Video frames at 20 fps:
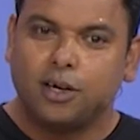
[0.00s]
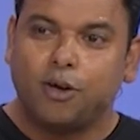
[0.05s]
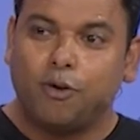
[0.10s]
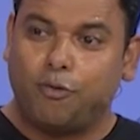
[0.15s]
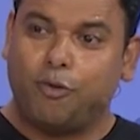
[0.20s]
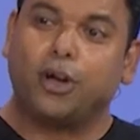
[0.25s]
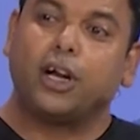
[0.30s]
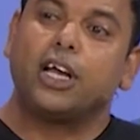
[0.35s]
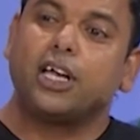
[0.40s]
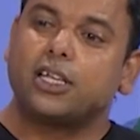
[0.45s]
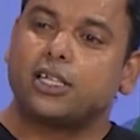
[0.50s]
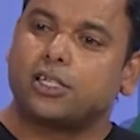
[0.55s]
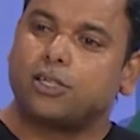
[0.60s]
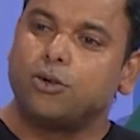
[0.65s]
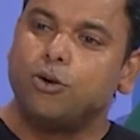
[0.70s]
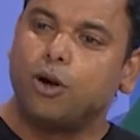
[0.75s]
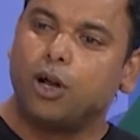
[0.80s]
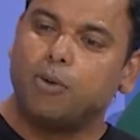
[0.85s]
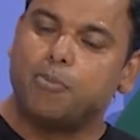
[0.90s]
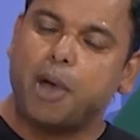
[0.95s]
For us,
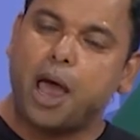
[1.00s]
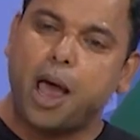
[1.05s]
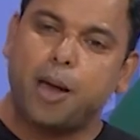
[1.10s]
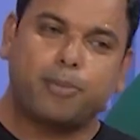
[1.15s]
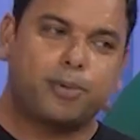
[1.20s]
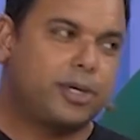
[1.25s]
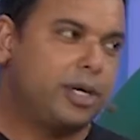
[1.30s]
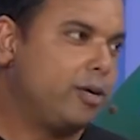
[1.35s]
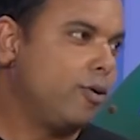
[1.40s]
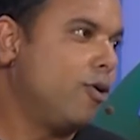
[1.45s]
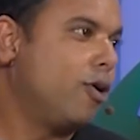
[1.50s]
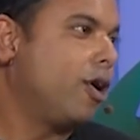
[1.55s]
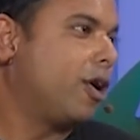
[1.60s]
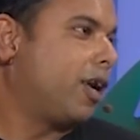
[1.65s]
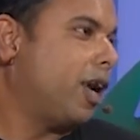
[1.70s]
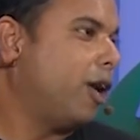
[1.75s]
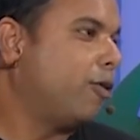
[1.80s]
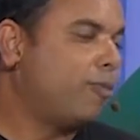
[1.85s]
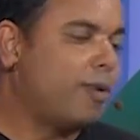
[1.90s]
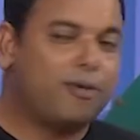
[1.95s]
Google Maps and Google
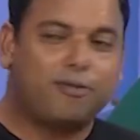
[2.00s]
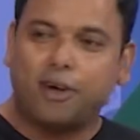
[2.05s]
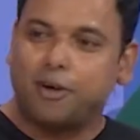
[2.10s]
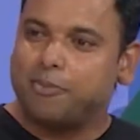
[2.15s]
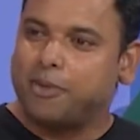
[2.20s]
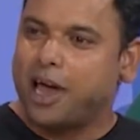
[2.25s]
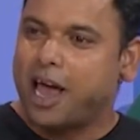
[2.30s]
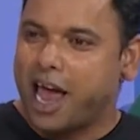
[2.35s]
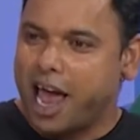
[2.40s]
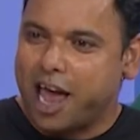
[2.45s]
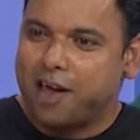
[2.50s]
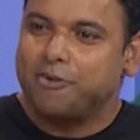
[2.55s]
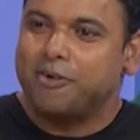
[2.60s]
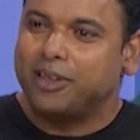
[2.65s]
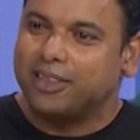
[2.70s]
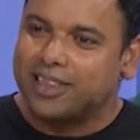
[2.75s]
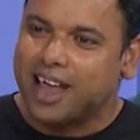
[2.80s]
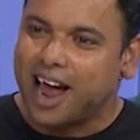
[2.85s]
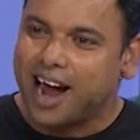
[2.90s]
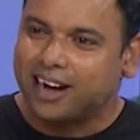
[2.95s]
Cloud Platform have
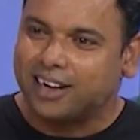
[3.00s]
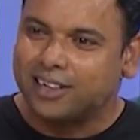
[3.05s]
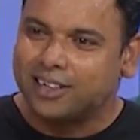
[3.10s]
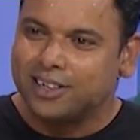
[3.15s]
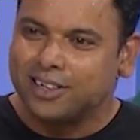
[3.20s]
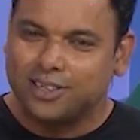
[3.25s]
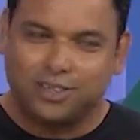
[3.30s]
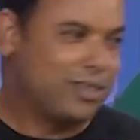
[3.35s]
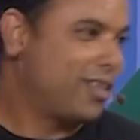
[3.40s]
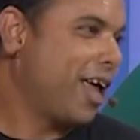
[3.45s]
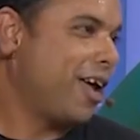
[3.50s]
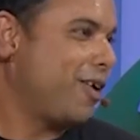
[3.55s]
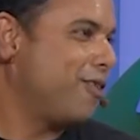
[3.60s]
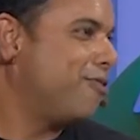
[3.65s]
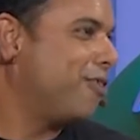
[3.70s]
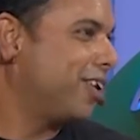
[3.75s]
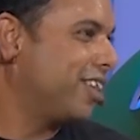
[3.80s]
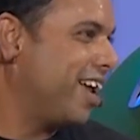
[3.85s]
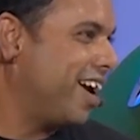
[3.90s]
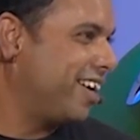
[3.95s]
been that. So thank you
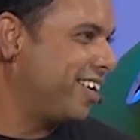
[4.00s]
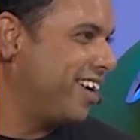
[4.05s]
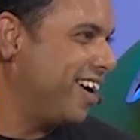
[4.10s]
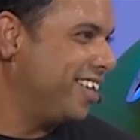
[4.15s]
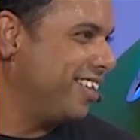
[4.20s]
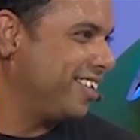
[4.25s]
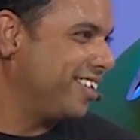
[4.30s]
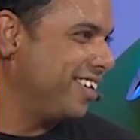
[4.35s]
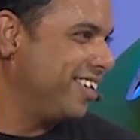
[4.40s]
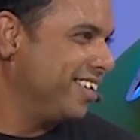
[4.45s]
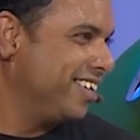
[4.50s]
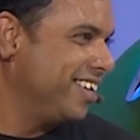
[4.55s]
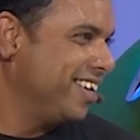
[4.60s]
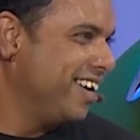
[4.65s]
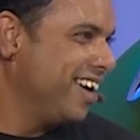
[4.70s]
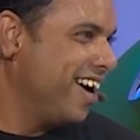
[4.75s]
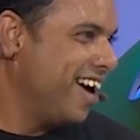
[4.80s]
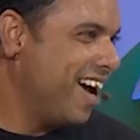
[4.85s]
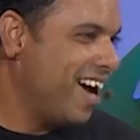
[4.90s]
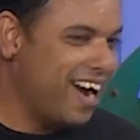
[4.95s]
for that, Gayatri.
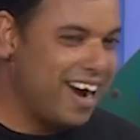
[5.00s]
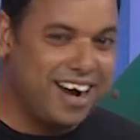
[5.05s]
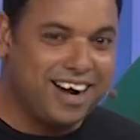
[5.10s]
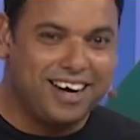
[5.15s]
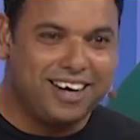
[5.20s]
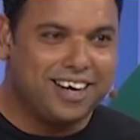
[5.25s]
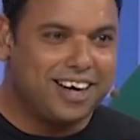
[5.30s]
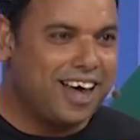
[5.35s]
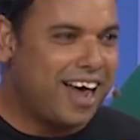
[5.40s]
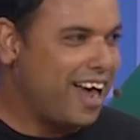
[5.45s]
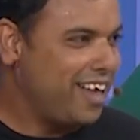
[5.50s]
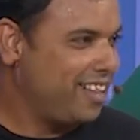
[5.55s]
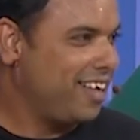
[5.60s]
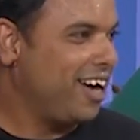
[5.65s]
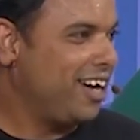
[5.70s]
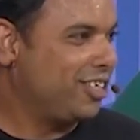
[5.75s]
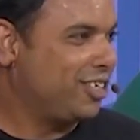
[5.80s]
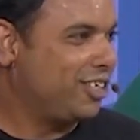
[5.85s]
And I think I